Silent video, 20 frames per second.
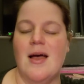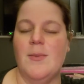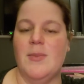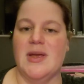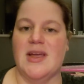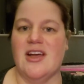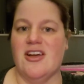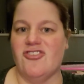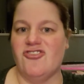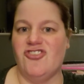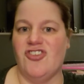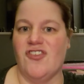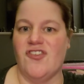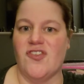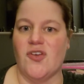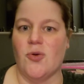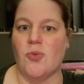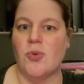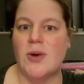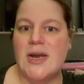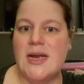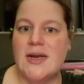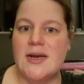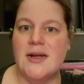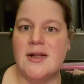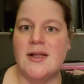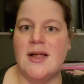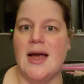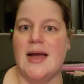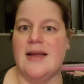because she's so
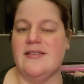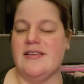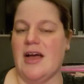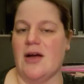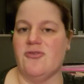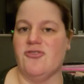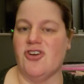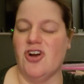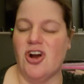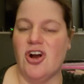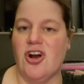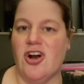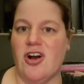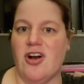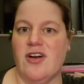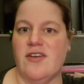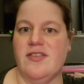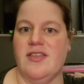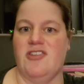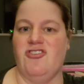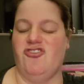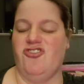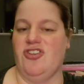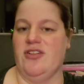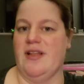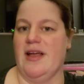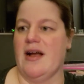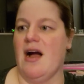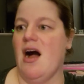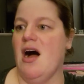real and down to earth, and
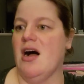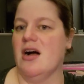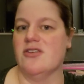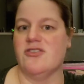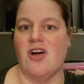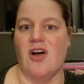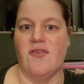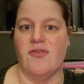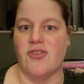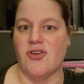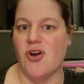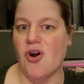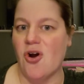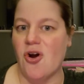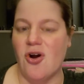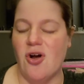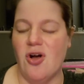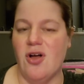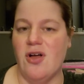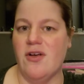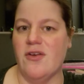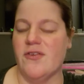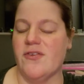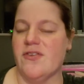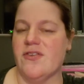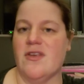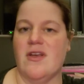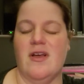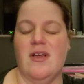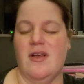she like hugged all the
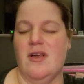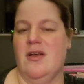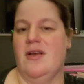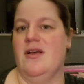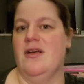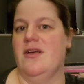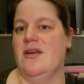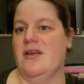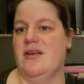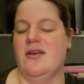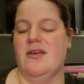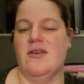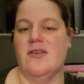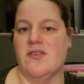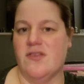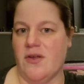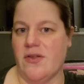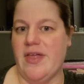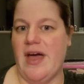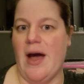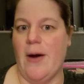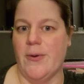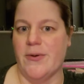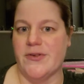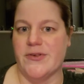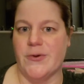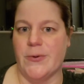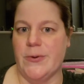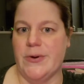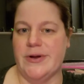girls. So that
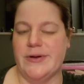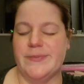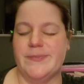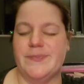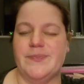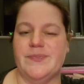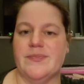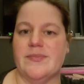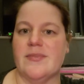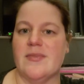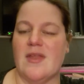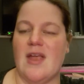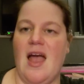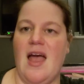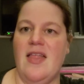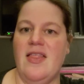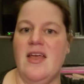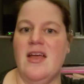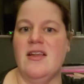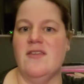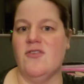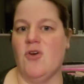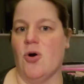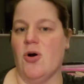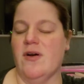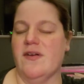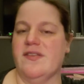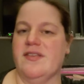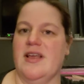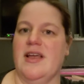was cool. And then, of
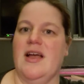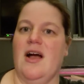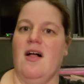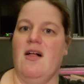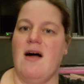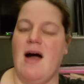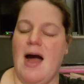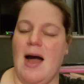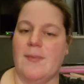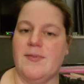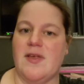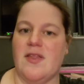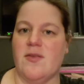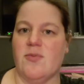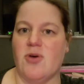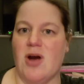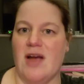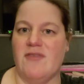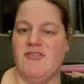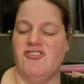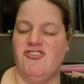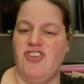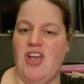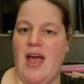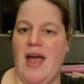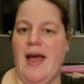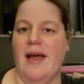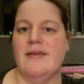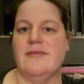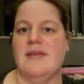course, they all hopped on the private
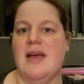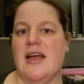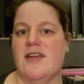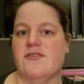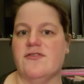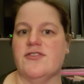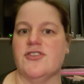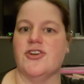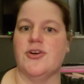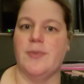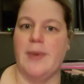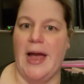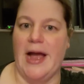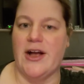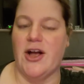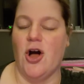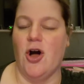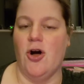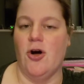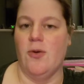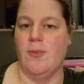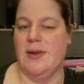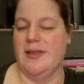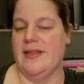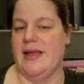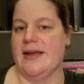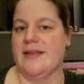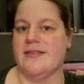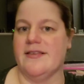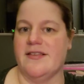jet and flew back home in
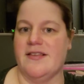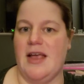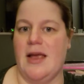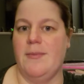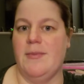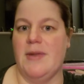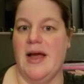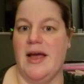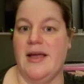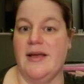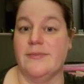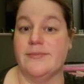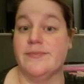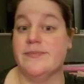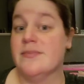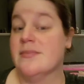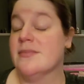like the same night.